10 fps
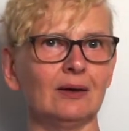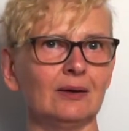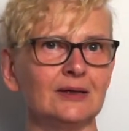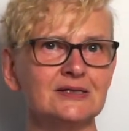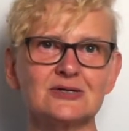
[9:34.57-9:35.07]

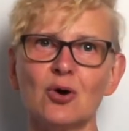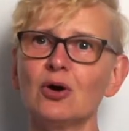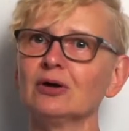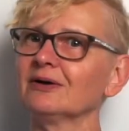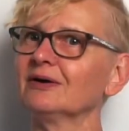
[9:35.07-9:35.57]
It's
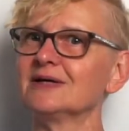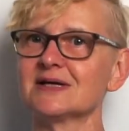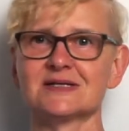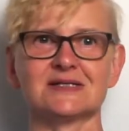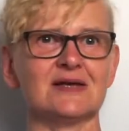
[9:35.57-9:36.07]

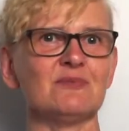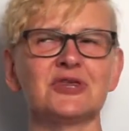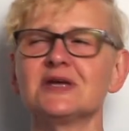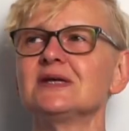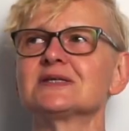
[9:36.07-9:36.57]

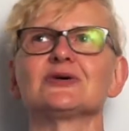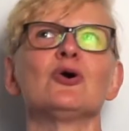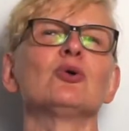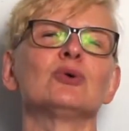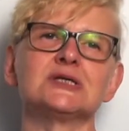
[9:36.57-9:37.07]
something is
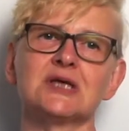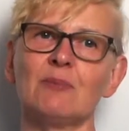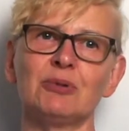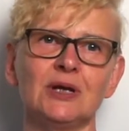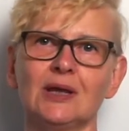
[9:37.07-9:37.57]
always
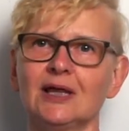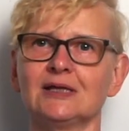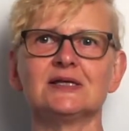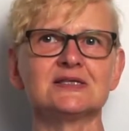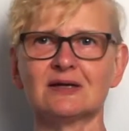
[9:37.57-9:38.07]
happening, that
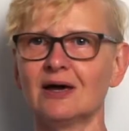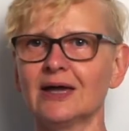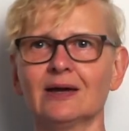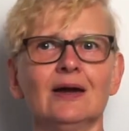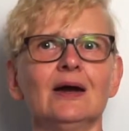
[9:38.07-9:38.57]
it's
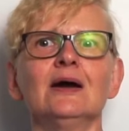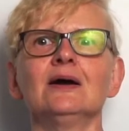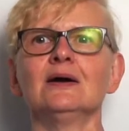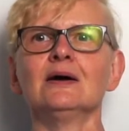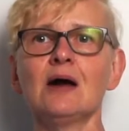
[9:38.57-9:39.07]
like,
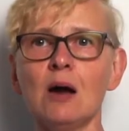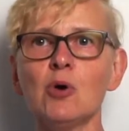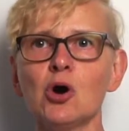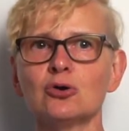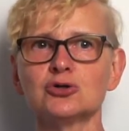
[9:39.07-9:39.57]
come
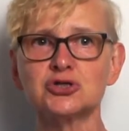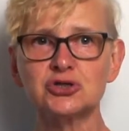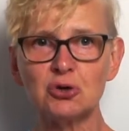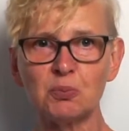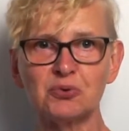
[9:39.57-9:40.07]
on,
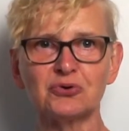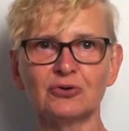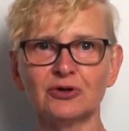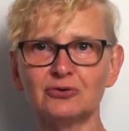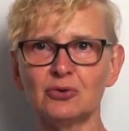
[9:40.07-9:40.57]
stop,
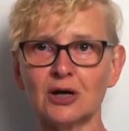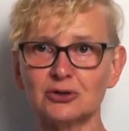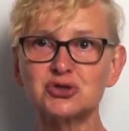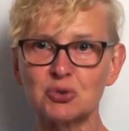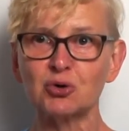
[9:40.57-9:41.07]
you are
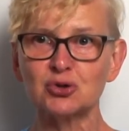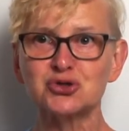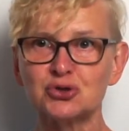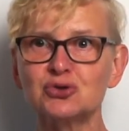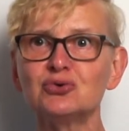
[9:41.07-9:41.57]
not supposed
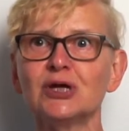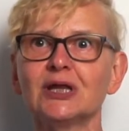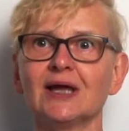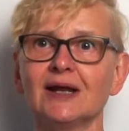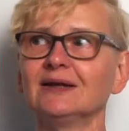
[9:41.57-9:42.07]
to do it,
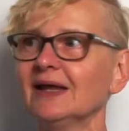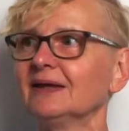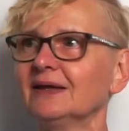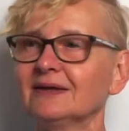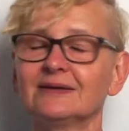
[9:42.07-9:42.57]
and